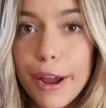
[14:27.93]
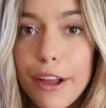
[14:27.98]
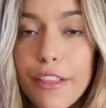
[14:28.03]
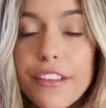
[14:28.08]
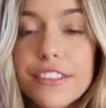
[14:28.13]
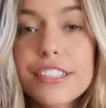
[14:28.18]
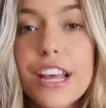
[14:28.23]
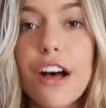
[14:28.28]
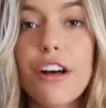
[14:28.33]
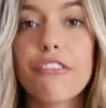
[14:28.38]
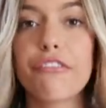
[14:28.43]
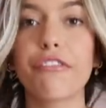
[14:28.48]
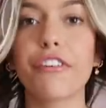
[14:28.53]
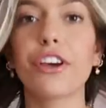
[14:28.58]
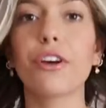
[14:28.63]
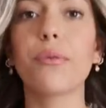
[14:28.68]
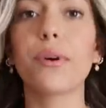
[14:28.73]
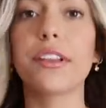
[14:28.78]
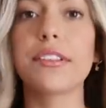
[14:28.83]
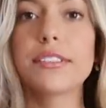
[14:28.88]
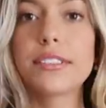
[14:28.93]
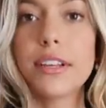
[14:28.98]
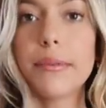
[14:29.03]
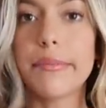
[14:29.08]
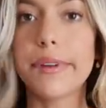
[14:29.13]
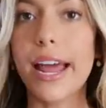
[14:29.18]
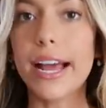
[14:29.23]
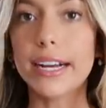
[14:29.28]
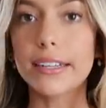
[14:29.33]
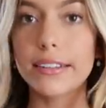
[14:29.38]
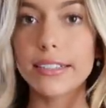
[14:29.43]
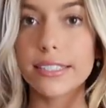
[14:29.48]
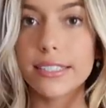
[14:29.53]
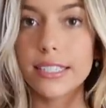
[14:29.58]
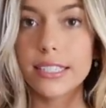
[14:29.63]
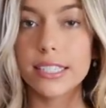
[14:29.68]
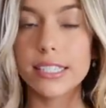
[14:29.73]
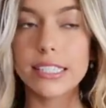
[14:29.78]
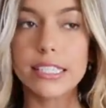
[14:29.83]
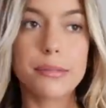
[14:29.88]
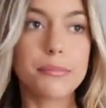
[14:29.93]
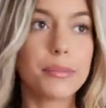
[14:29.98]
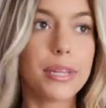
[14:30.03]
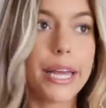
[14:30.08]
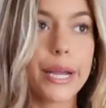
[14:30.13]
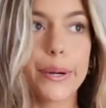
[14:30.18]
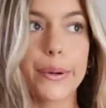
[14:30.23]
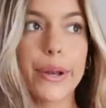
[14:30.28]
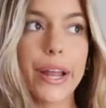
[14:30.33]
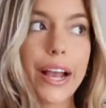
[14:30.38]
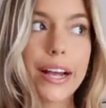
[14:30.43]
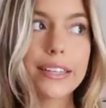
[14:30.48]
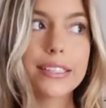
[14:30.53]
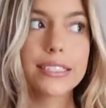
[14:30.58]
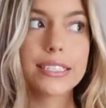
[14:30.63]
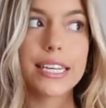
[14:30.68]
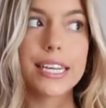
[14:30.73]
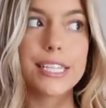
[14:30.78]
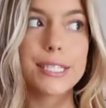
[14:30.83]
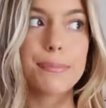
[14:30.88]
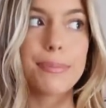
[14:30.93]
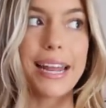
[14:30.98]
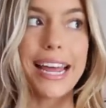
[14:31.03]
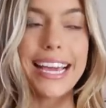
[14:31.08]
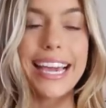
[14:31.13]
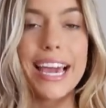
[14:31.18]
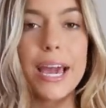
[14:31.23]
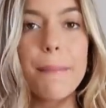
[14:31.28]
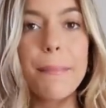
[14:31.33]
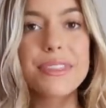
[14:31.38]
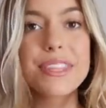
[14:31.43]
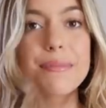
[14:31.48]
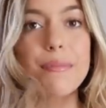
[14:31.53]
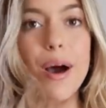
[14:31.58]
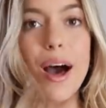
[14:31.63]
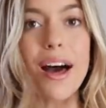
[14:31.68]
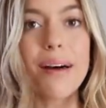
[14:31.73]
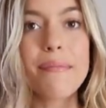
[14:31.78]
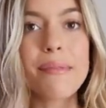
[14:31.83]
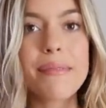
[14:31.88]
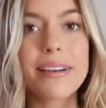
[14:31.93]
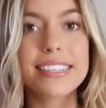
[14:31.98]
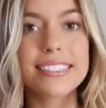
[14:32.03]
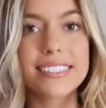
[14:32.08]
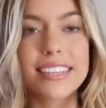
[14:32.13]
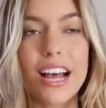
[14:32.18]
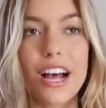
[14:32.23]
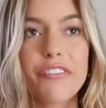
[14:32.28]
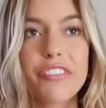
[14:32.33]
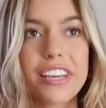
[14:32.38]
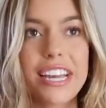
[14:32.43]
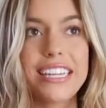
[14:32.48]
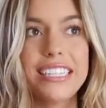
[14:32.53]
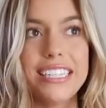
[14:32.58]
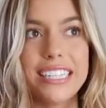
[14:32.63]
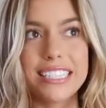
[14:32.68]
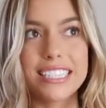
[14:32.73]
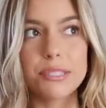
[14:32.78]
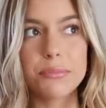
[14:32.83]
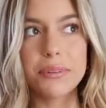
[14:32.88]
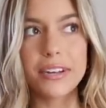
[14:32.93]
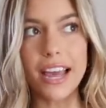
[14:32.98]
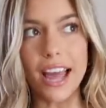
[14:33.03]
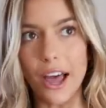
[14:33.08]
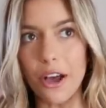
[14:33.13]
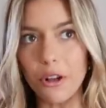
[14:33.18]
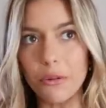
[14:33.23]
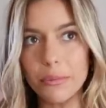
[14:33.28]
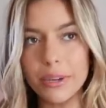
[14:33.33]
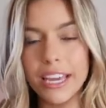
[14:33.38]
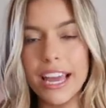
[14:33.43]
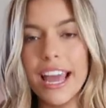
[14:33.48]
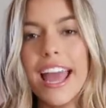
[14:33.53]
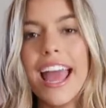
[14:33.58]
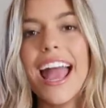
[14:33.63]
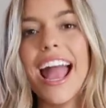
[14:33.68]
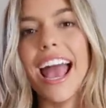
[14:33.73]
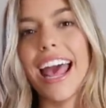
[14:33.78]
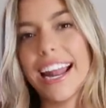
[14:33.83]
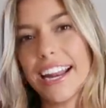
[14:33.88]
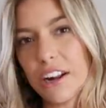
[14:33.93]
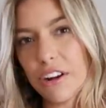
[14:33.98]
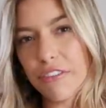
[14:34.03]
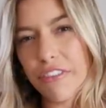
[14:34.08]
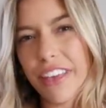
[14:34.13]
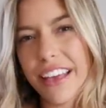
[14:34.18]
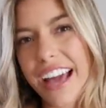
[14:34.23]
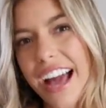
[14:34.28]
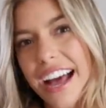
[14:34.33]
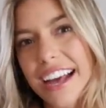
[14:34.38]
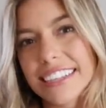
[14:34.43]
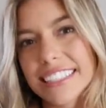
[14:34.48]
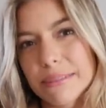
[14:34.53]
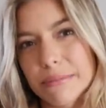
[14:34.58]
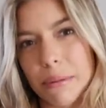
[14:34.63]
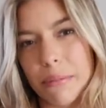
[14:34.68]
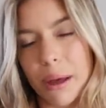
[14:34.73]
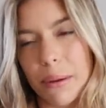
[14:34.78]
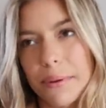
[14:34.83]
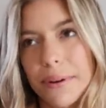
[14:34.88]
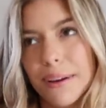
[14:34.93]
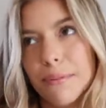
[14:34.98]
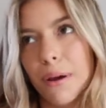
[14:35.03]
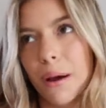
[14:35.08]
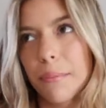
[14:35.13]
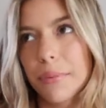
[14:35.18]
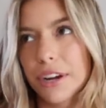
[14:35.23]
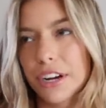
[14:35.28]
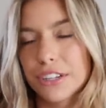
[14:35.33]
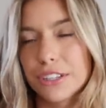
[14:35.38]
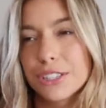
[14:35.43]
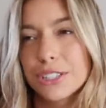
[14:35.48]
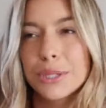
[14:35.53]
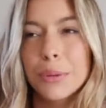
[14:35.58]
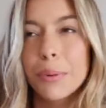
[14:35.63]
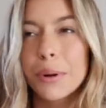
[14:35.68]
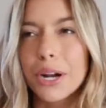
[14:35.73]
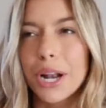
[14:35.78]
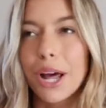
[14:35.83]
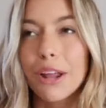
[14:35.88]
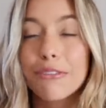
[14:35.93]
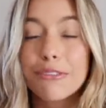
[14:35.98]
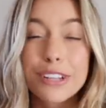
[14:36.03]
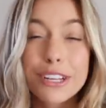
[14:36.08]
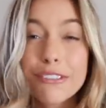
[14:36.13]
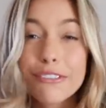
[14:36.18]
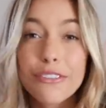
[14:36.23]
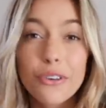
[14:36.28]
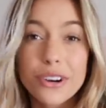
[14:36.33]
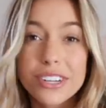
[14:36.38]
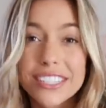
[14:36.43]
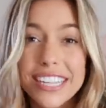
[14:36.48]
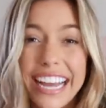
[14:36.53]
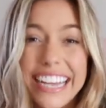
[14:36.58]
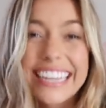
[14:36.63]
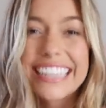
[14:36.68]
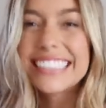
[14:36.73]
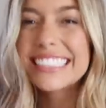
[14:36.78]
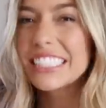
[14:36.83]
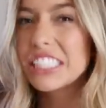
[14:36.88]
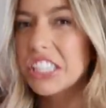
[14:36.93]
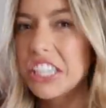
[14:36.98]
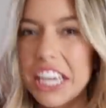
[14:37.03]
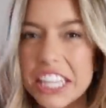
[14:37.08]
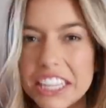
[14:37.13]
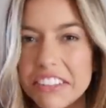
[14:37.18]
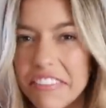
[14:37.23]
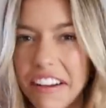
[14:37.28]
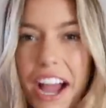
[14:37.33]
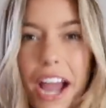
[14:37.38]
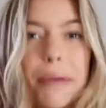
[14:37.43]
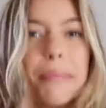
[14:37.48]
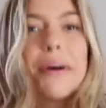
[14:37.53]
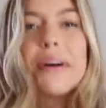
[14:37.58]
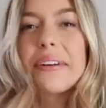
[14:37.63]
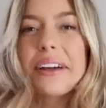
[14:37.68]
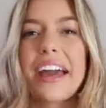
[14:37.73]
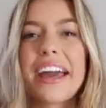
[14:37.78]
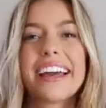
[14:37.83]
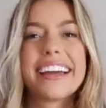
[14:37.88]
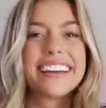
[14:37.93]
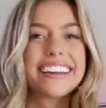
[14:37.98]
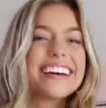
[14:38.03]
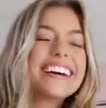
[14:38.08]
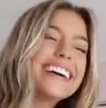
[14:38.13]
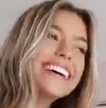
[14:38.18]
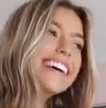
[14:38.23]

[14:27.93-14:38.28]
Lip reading: pair this outfit with some necklaces, some layered necklaces, but I can't put them on by myself. Like, I need someone to help me, and I don't feel like asking my mom to come up here just to put it on for like 4 seconds. You get the vibe. Okay.